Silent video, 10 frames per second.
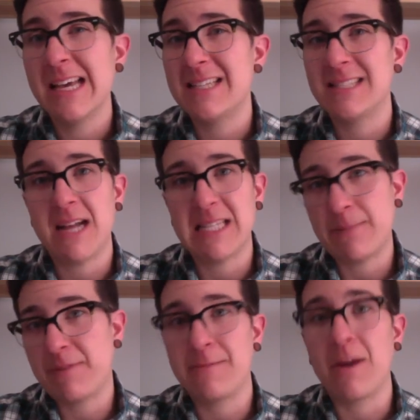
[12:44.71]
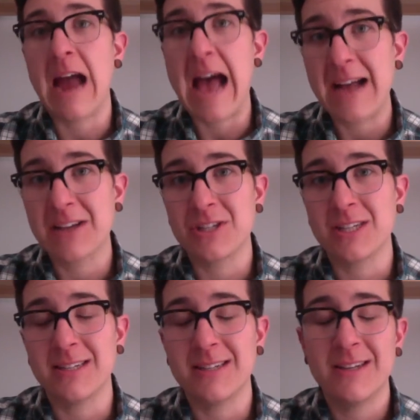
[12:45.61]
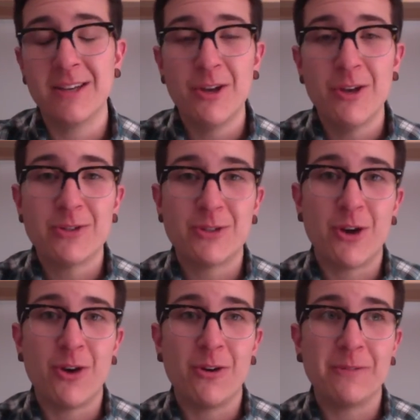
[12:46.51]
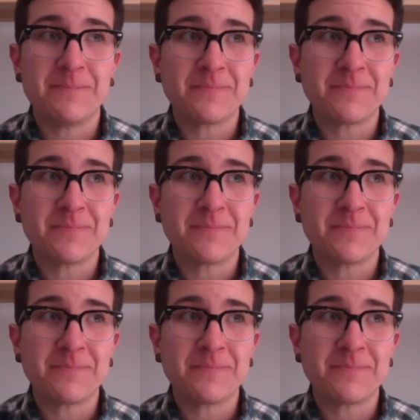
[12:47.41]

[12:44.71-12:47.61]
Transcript: It's not separate from our action. So,